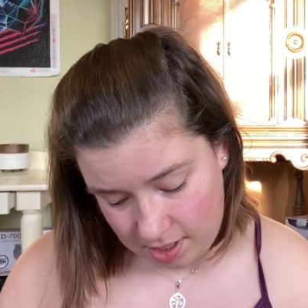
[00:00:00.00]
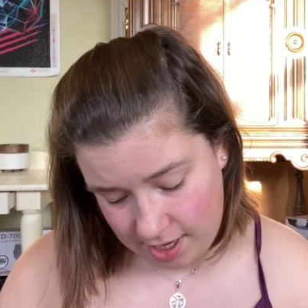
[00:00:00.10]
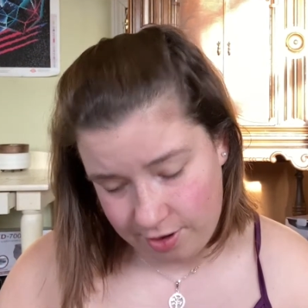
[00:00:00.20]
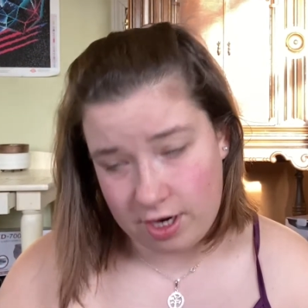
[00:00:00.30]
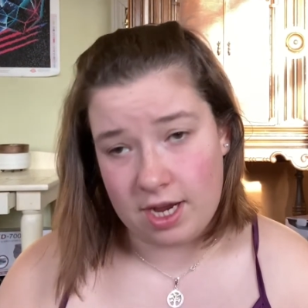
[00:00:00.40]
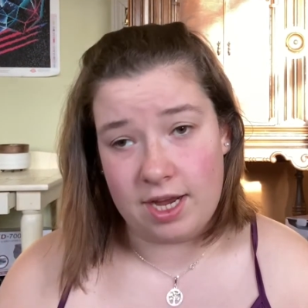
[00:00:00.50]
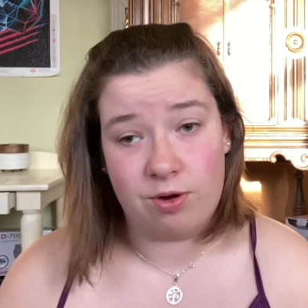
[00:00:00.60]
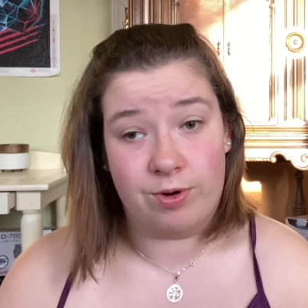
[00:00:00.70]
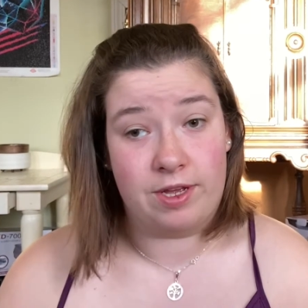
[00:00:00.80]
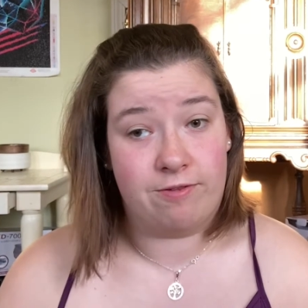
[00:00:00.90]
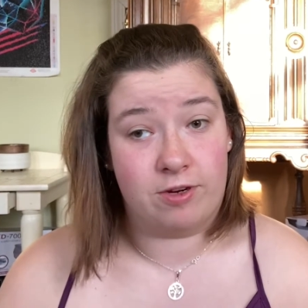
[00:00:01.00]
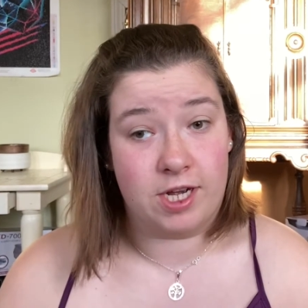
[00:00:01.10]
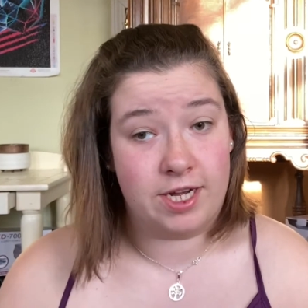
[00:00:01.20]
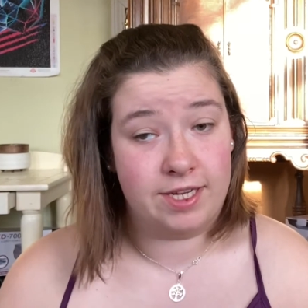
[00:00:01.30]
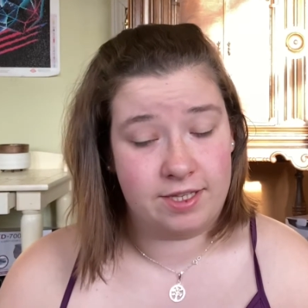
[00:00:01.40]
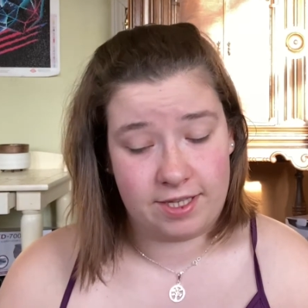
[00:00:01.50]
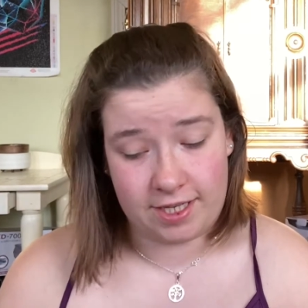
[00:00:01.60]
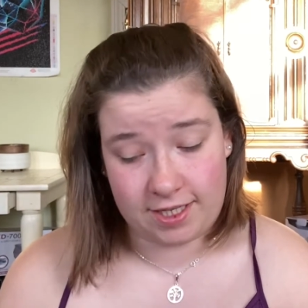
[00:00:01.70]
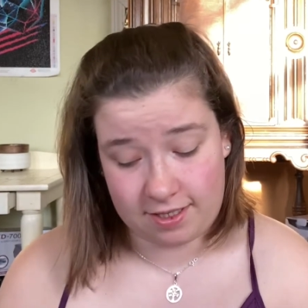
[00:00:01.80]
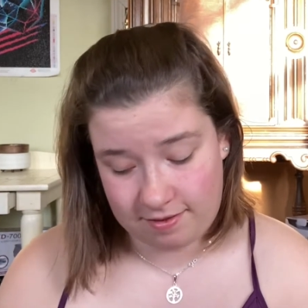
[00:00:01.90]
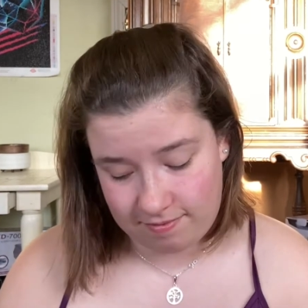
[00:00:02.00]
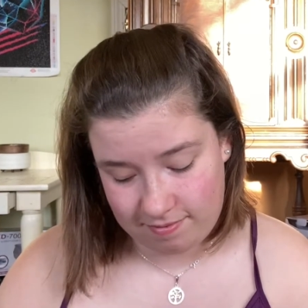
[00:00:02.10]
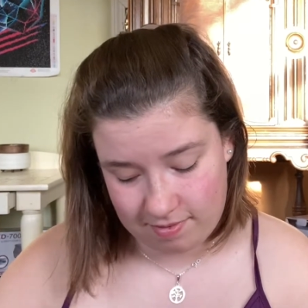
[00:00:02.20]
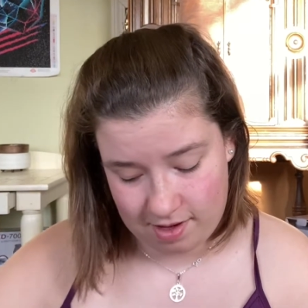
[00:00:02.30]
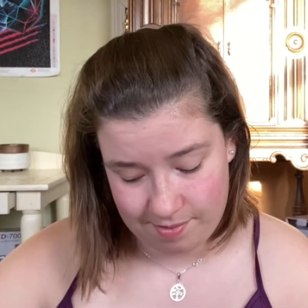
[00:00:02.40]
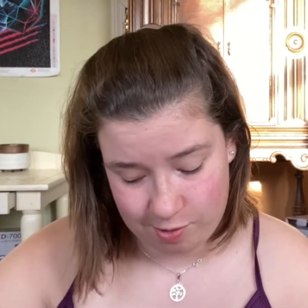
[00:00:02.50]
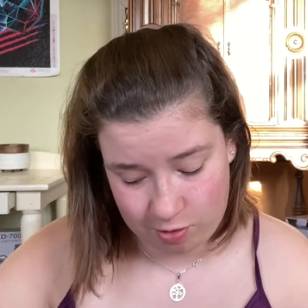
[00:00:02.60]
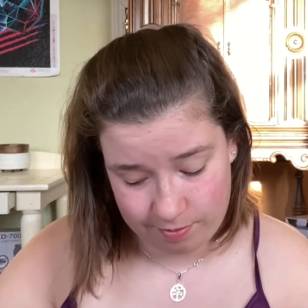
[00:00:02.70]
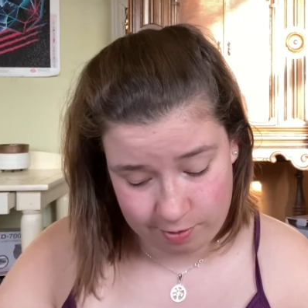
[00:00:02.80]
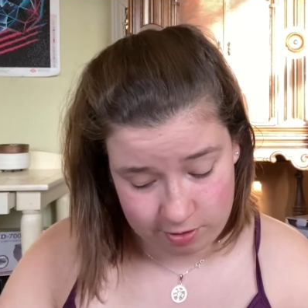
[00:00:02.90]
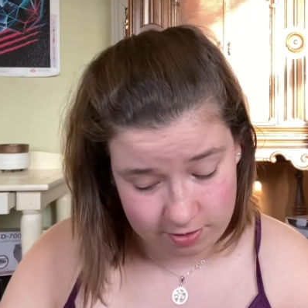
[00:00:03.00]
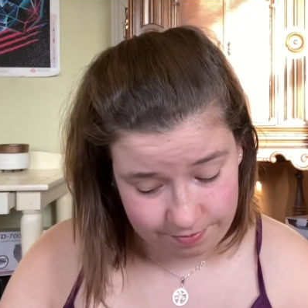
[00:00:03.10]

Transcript: I already forgot, like, I'm horrible.